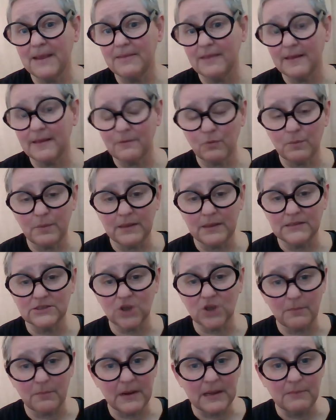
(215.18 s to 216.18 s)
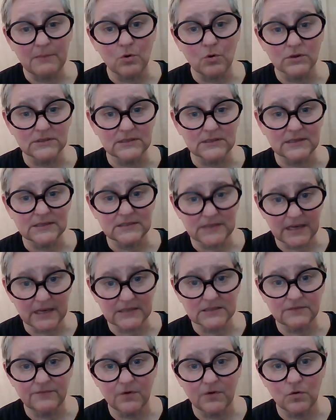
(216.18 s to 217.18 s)
that it would be so many more
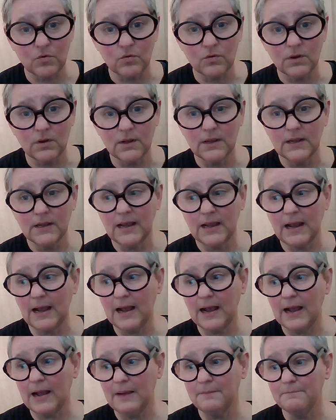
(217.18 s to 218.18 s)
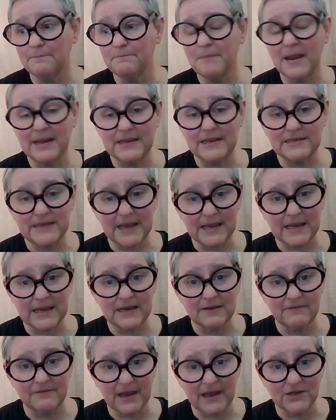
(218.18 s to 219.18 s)
successful Meditech
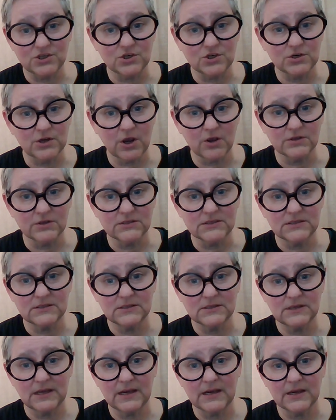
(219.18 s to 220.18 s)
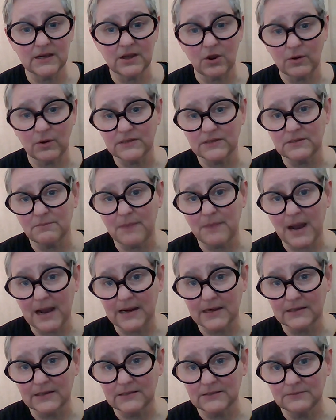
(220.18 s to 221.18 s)
innovation going to
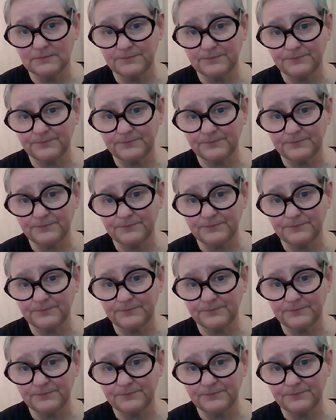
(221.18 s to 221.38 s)
market.